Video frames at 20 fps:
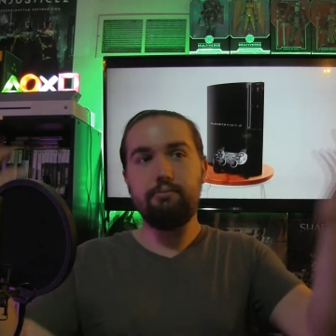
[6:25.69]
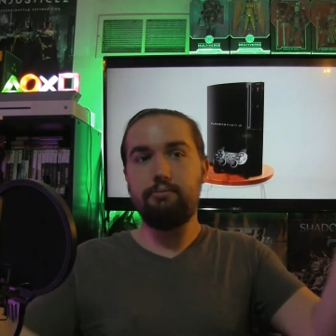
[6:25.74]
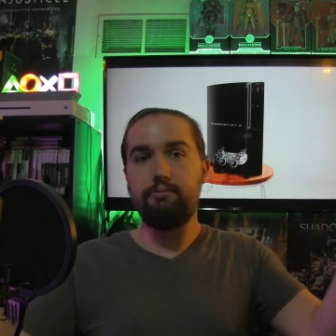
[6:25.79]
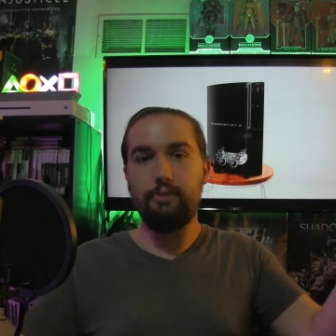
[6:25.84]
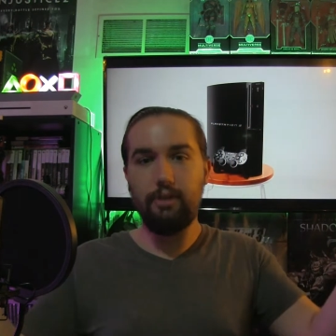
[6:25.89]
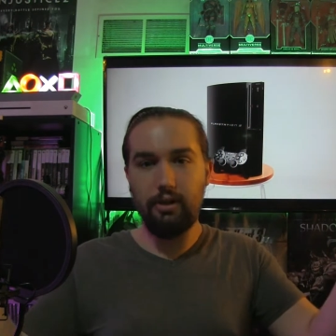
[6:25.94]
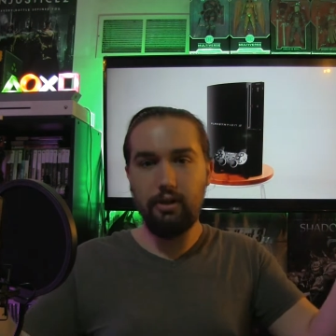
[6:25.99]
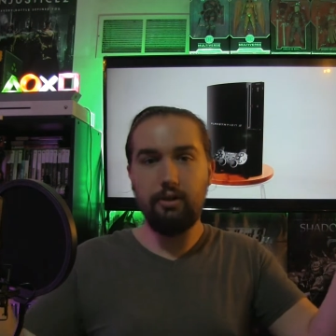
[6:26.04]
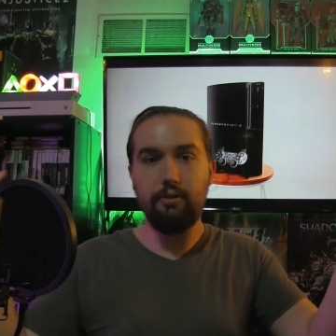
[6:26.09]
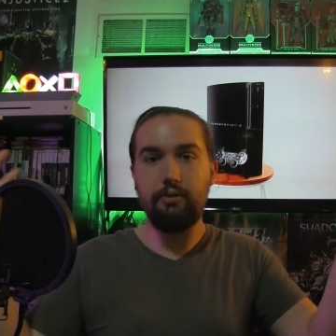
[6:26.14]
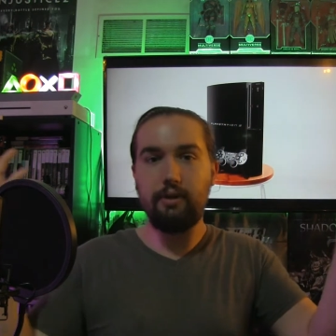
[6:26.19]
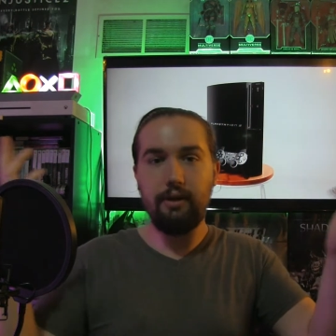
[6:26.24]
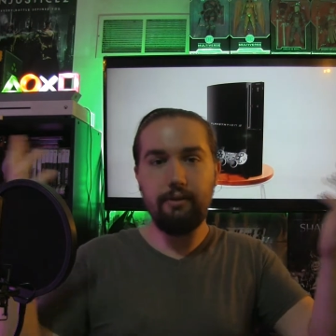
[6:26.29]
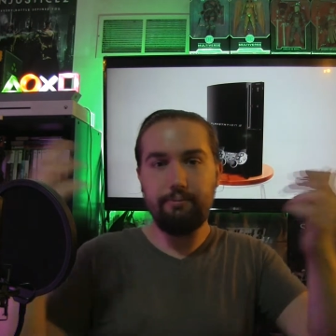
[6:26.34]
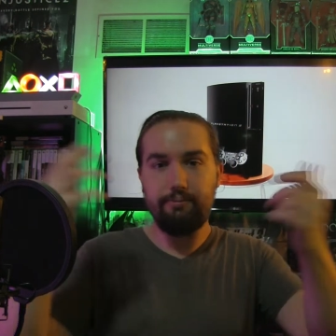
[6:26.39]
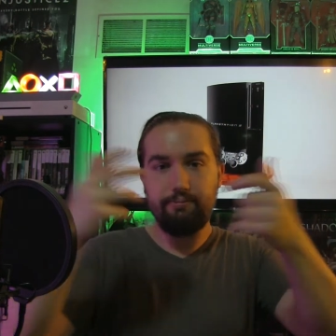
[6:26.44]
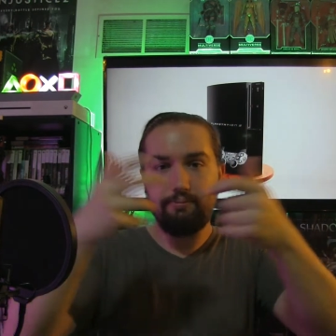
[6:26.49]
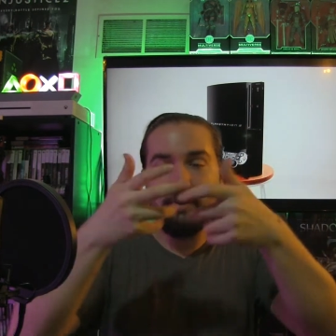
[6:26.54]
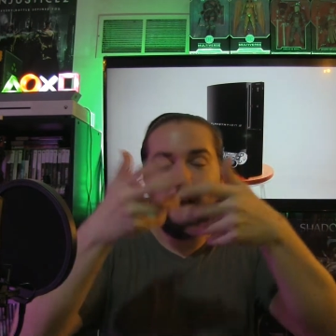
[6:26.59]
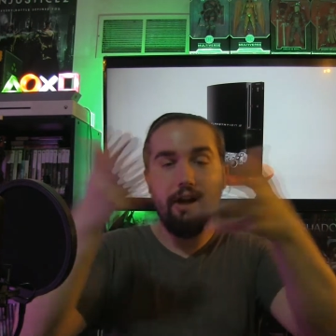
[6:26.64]
you know,
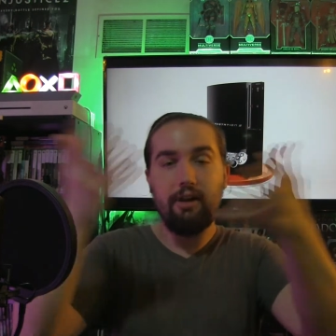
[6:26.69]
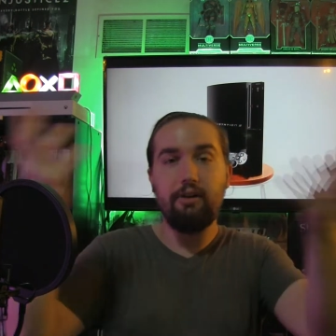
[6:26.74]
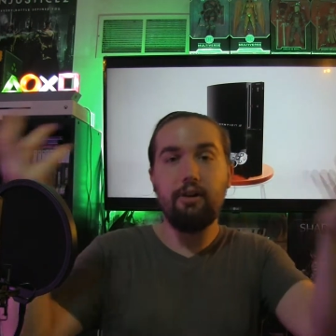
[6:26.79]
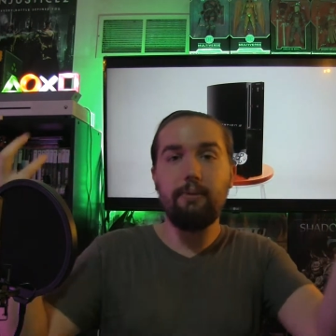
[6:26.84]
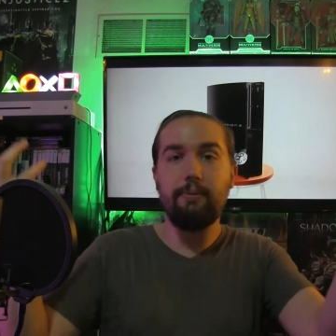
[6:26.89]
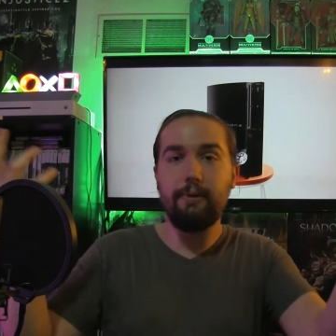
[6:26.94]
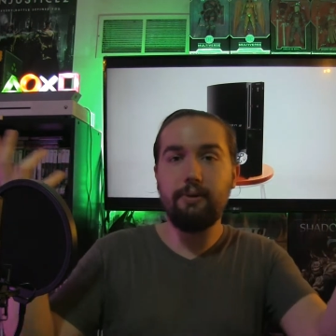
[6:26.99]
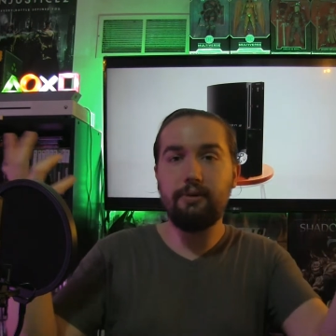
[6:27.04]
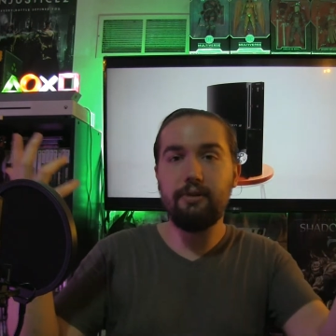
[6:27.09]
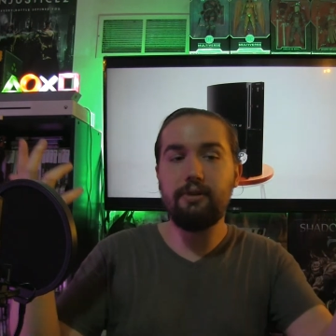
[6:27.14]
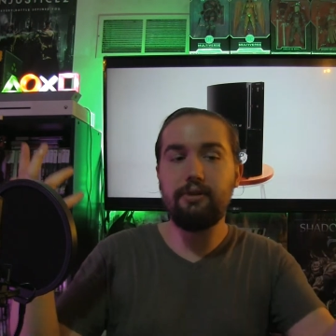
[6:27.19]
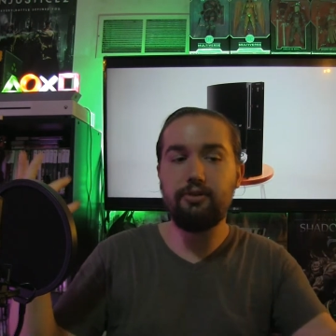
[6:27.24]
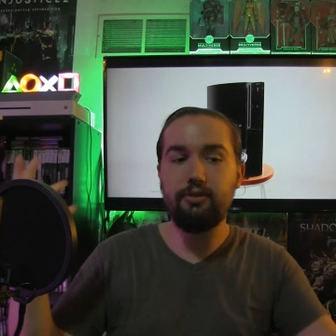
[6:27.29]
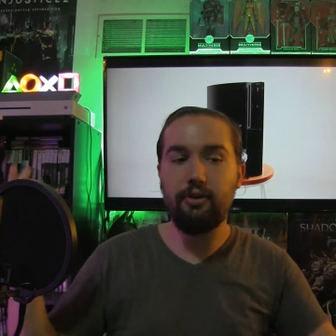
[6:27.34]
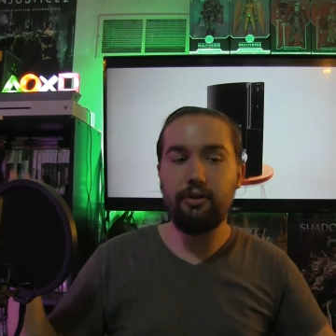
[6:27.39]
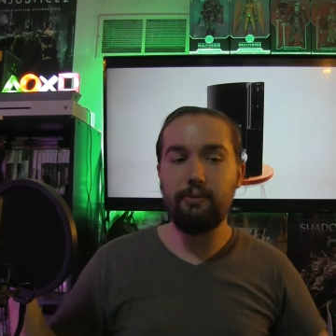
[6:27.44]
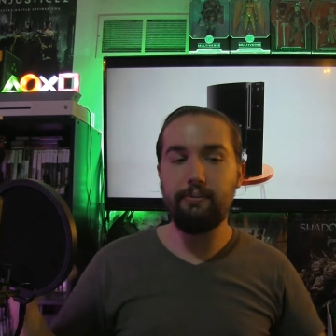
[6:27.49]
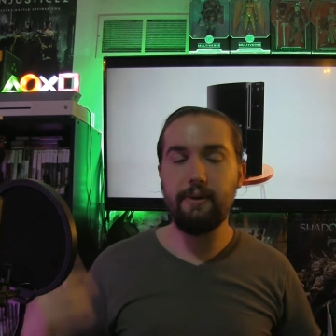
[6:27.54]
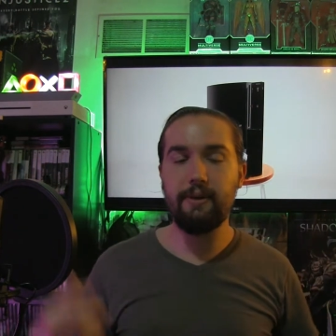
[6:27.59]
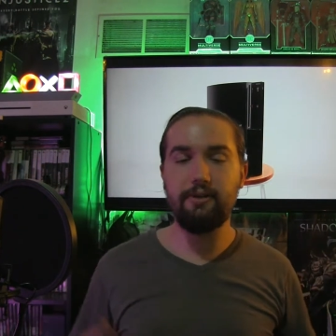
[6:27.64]
am not going to be able to
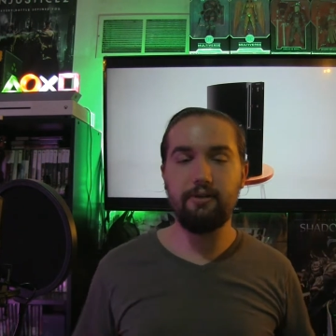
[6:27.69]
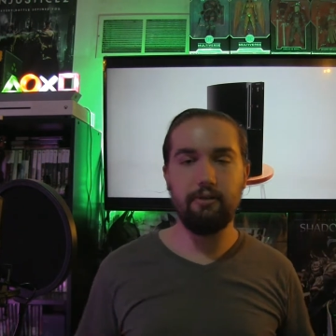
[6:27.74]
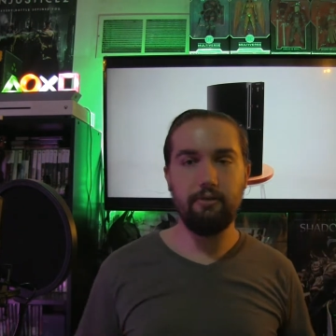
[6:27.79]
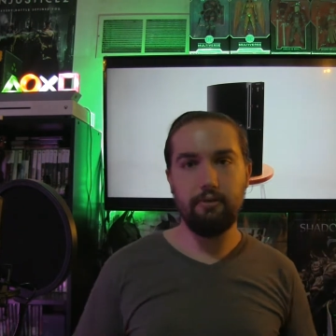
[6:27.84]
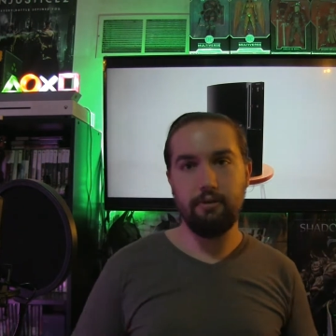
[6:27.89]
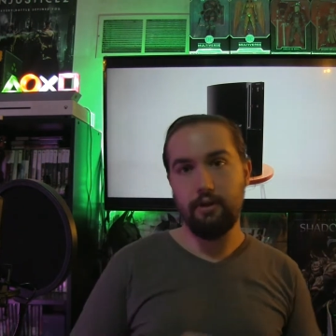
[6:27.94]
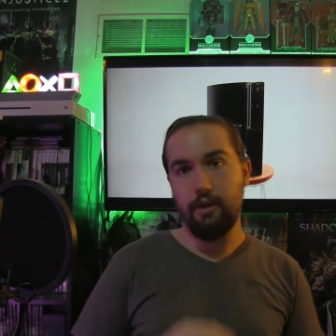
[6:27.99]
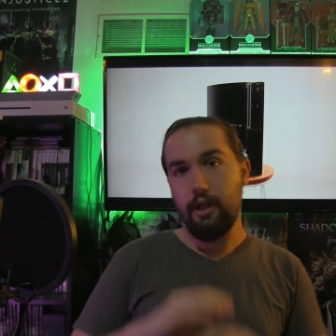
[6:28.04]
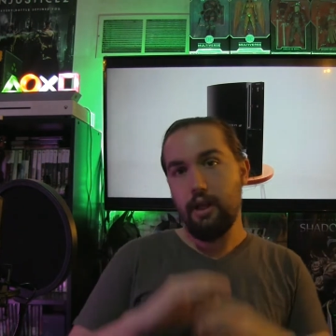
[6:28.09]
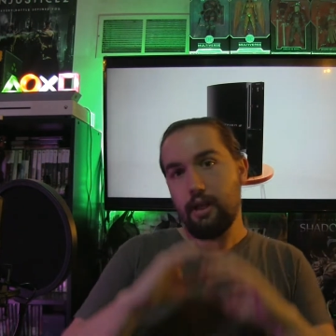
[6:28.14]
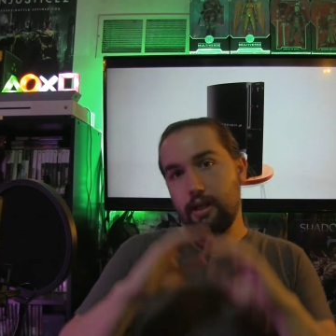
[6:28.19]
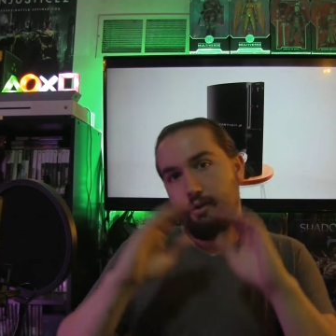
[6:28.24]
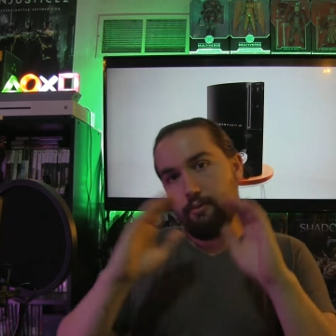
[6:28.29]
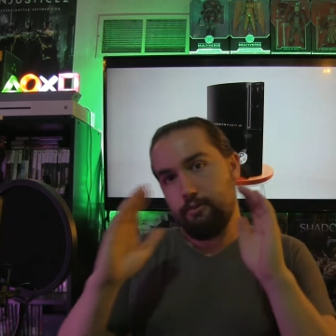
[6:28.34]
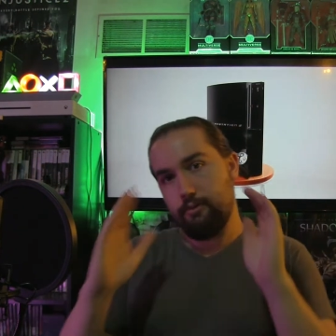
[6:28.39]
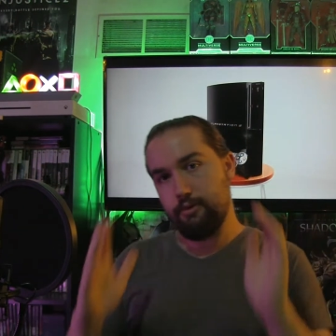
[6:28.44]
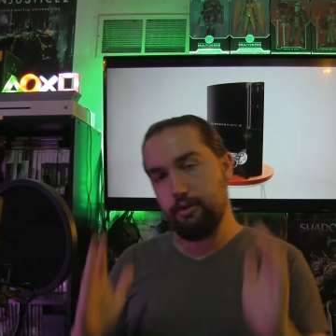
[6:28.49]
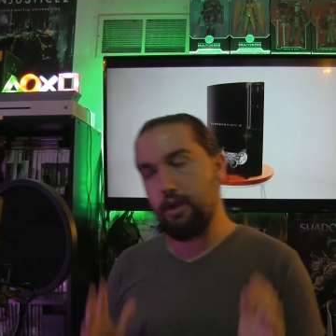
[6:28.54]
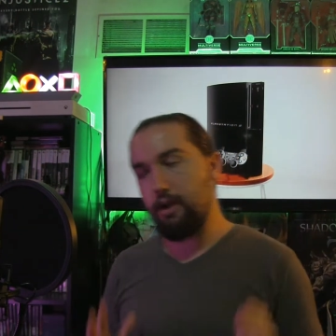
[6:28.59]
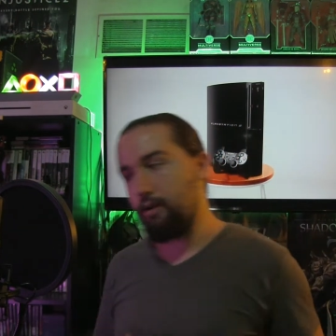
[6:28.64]
enjoy the picture.
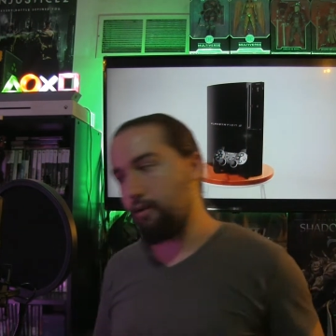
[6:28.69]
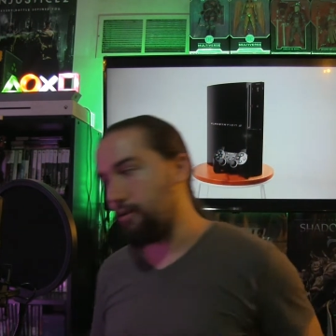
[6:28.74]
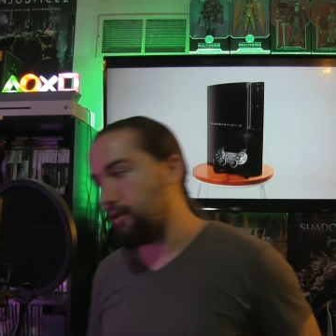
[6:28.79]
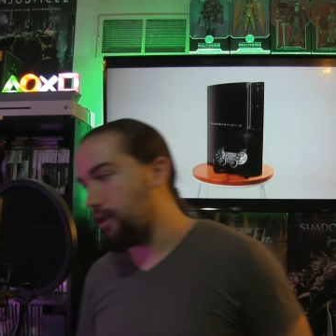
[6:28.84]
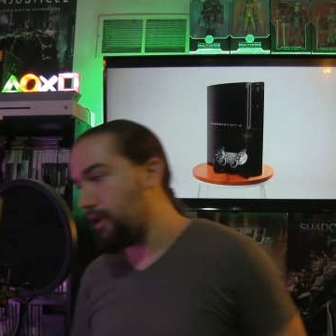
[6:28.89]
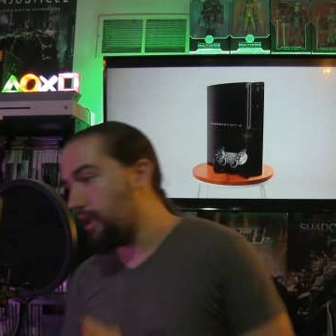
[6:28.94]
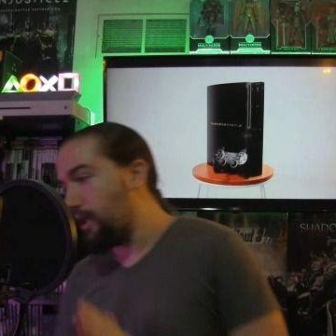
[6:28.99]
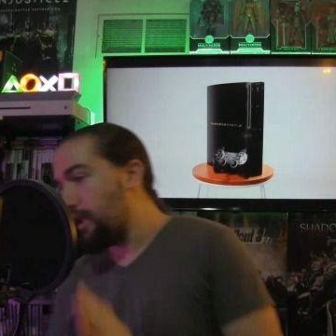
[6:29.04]
Well, no.